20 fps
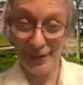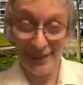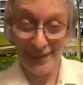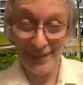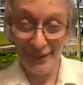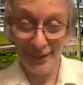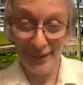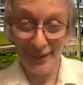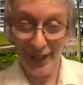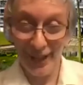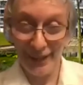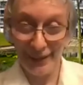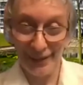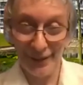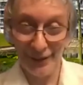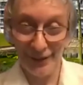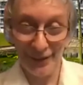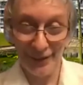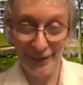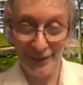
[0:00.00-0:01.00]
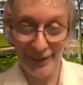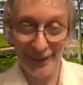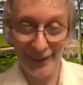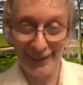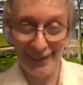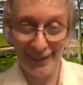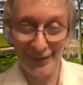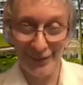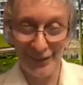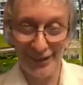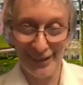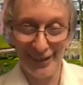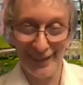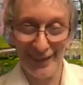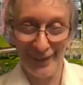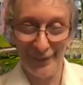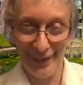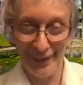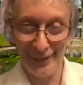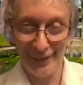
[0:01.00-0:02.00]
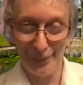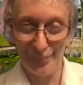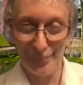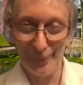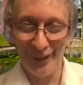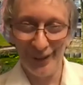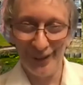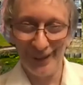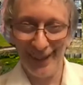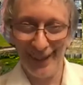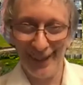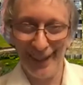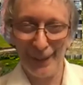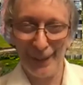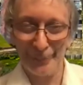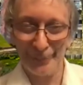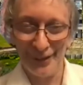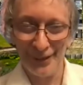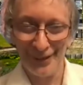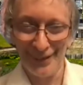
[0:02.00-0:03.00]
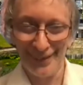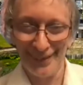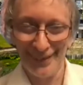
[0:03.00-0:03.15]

That's not just a theoretical point. That happens.